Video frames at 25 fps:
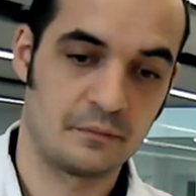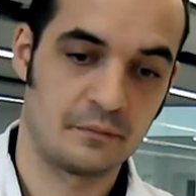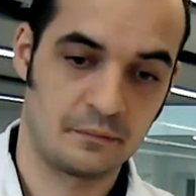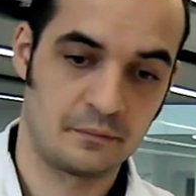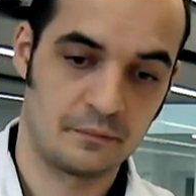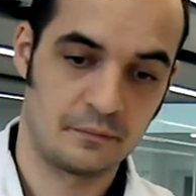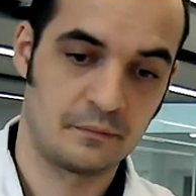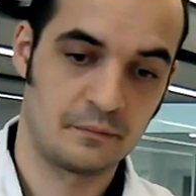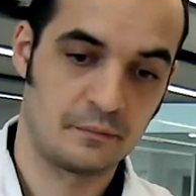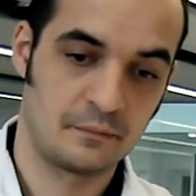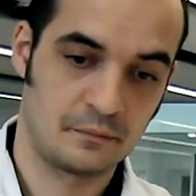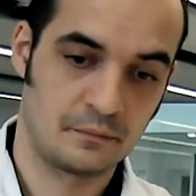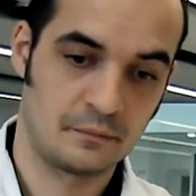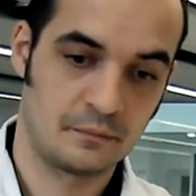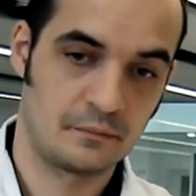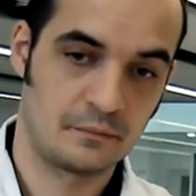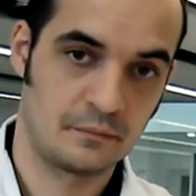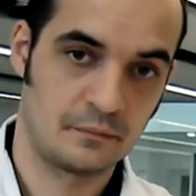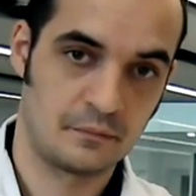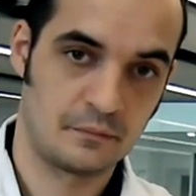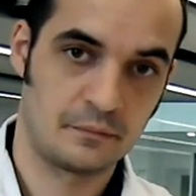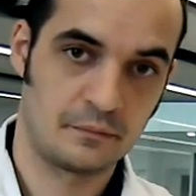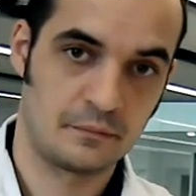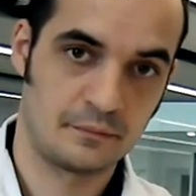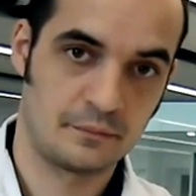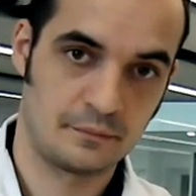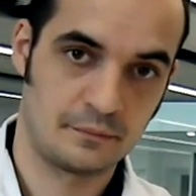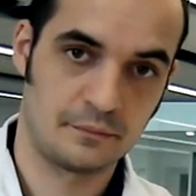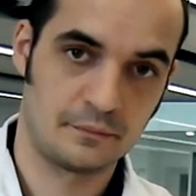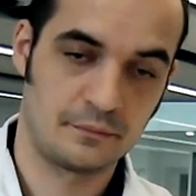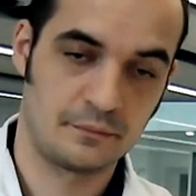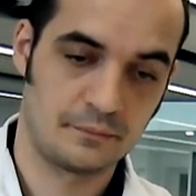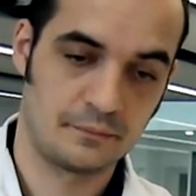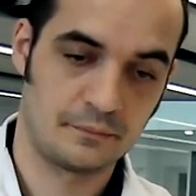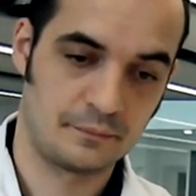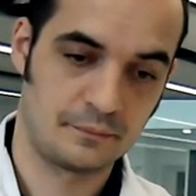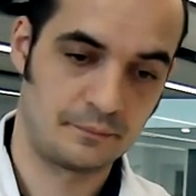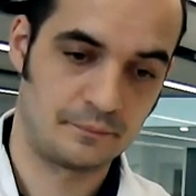
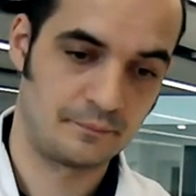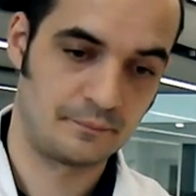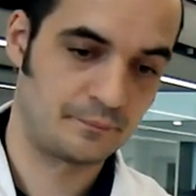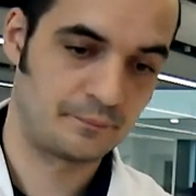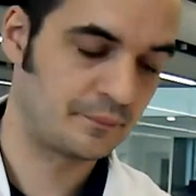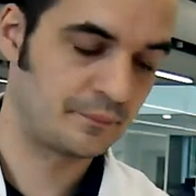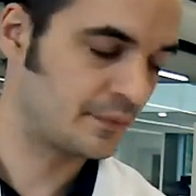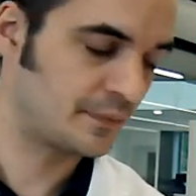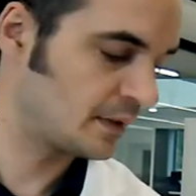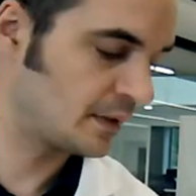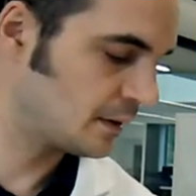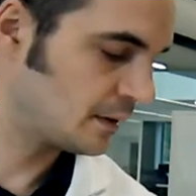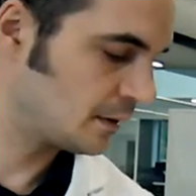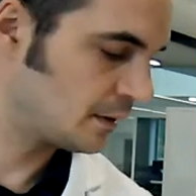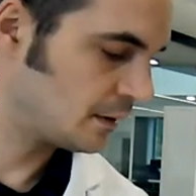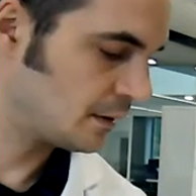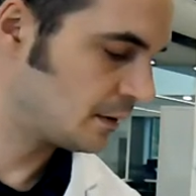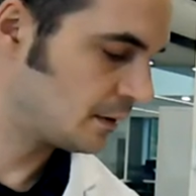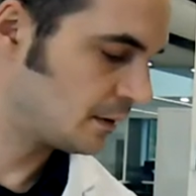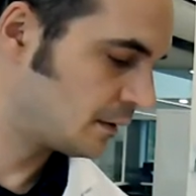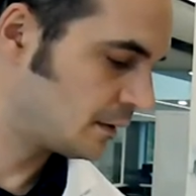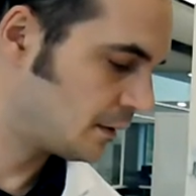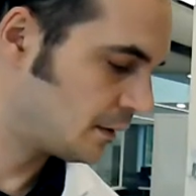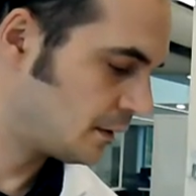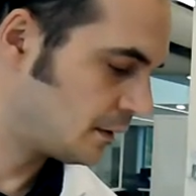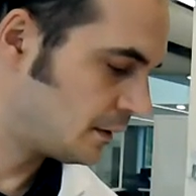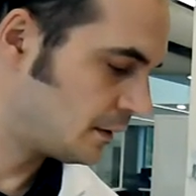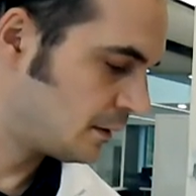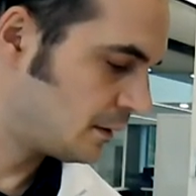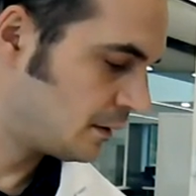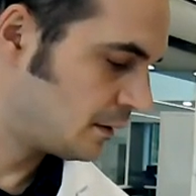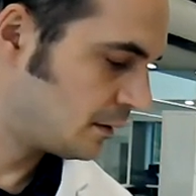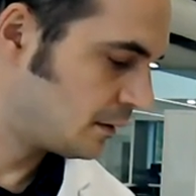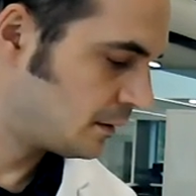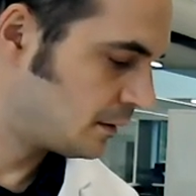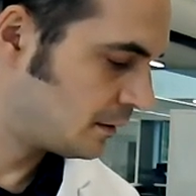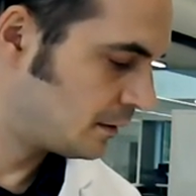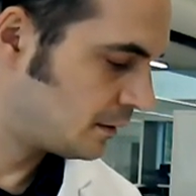
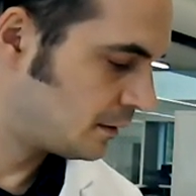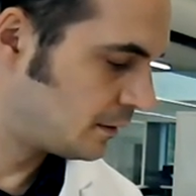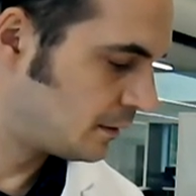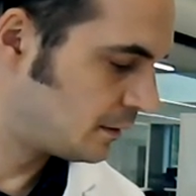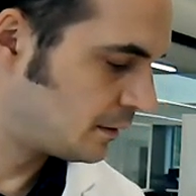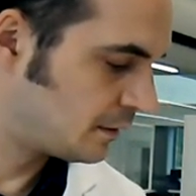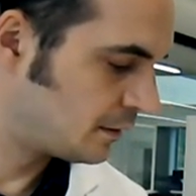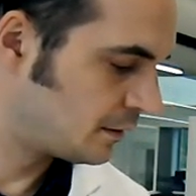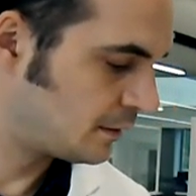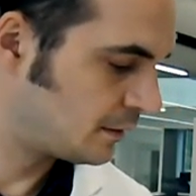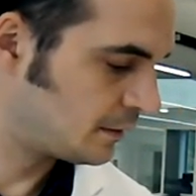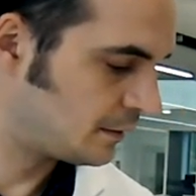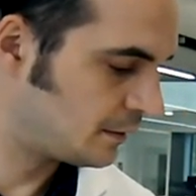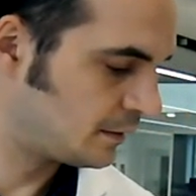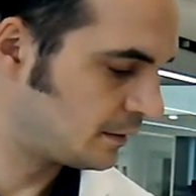(silence)